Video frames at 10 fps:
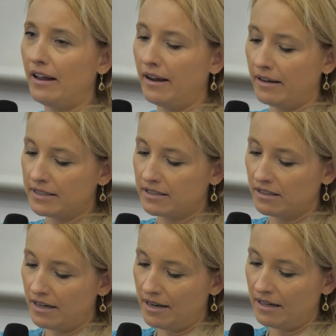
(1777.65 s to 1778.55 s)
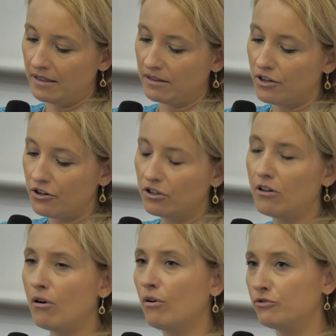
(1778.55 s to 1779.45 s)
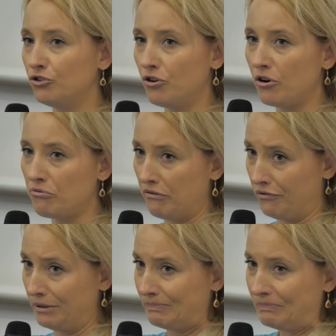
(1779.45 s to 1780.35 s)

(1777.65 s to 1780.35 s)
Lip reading: is the third law of geography.